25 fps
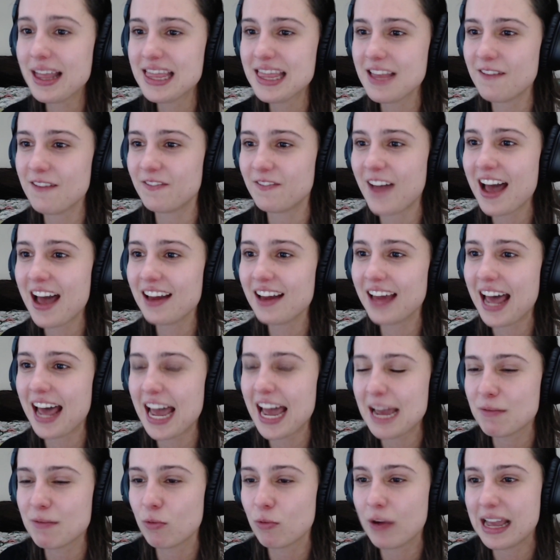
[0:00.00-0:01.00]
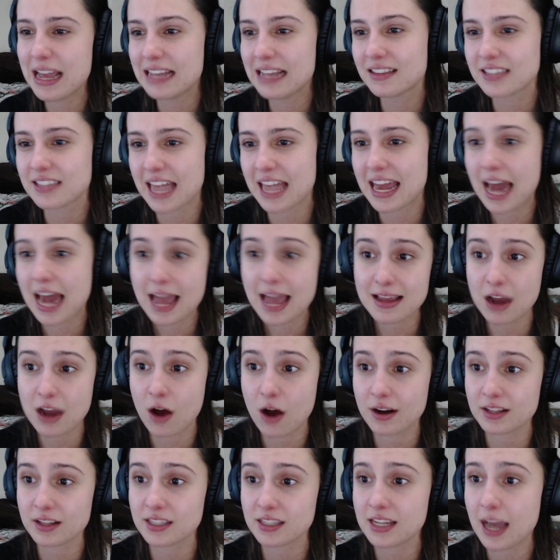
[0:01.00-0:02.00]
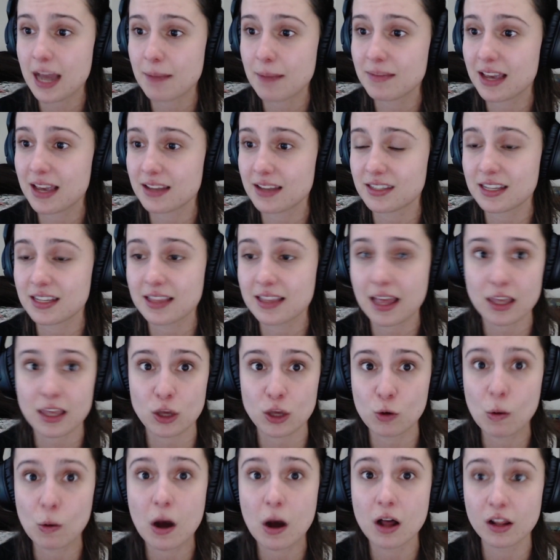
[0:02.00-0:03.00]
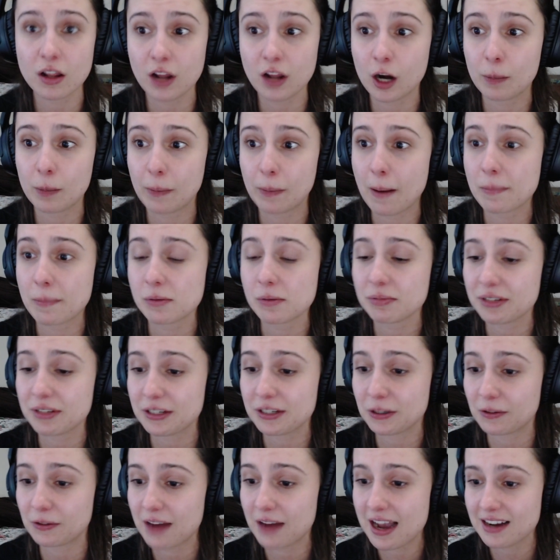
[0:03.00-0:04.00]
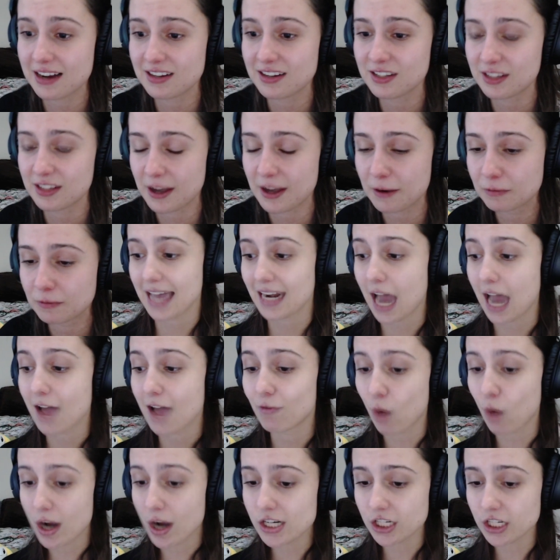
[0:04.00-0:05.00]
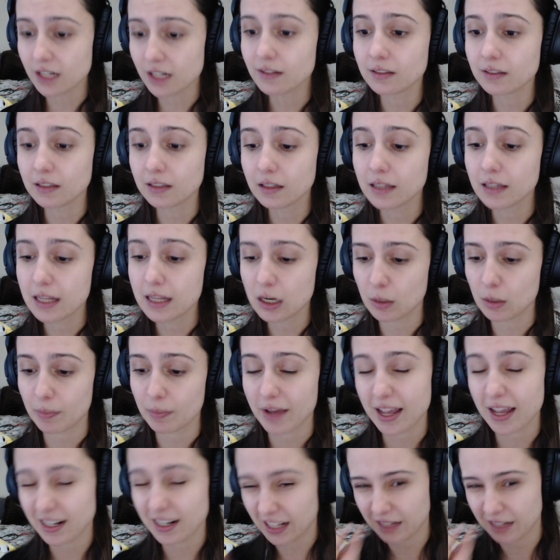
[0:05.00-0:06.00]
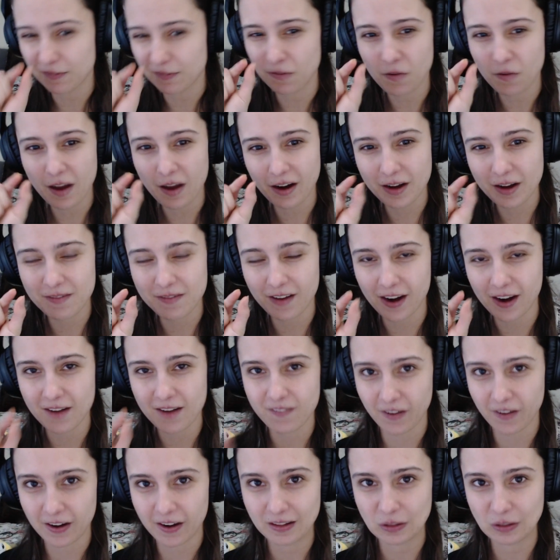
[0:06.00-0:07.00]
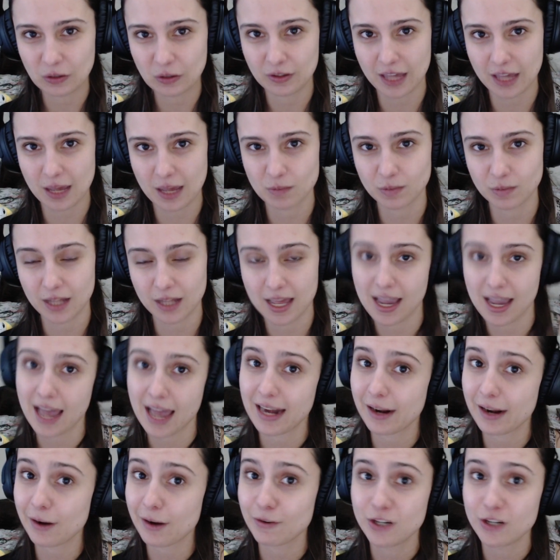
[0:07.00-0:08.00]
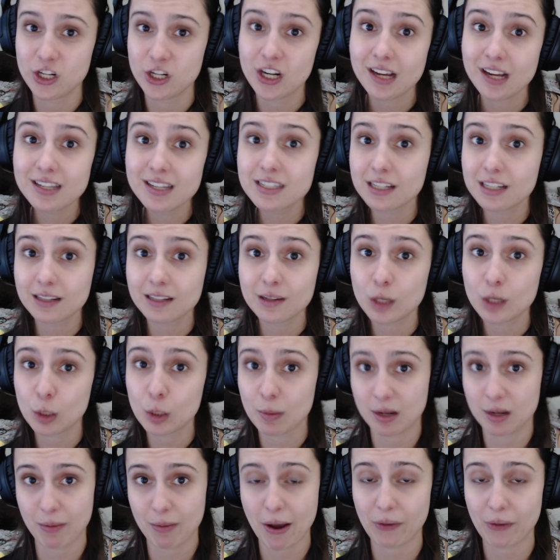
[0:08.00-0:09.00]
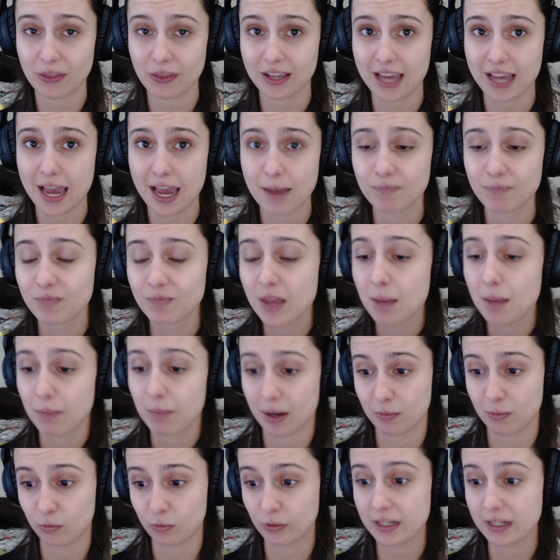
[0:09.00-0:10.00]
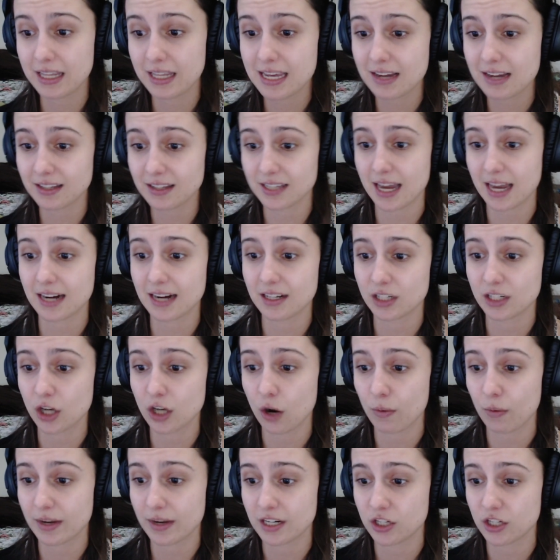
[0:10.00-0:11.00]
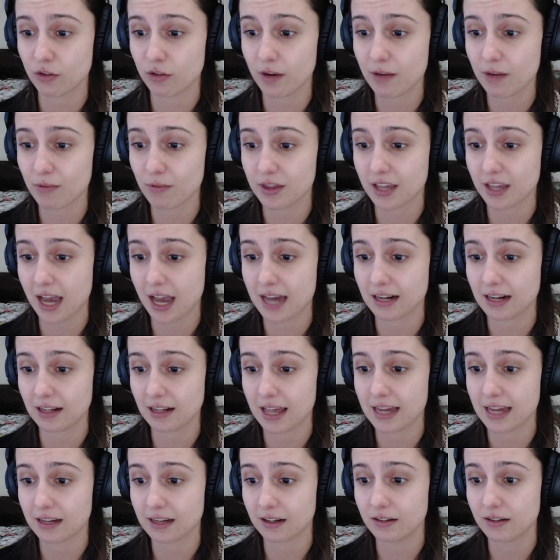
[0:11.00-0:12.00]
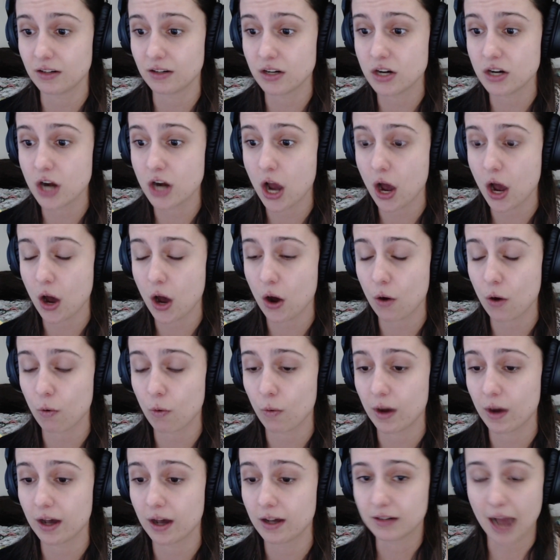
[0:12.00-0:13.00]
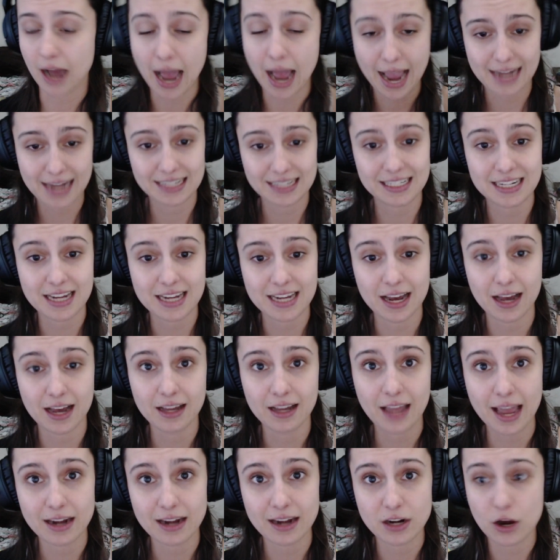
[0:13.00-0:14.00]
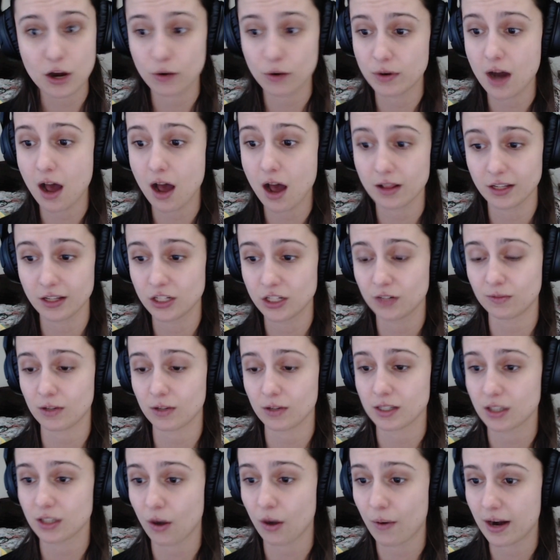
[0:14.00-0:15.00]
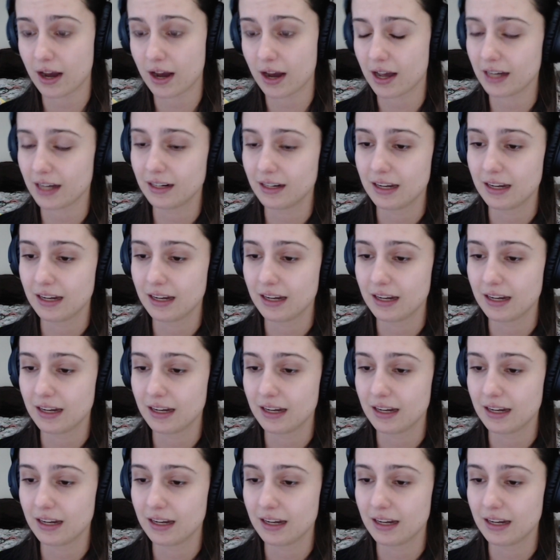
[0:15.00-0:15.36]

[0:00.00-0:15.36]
the Valheim wins. And I honestly, I'm guessing that you all are probably correct. So I've watched a little bit, like very, very, very little gameplay. And I know just a little bit about the game, but I'm really excited to go into it with kind of like no idea and no knowledge of what's going on.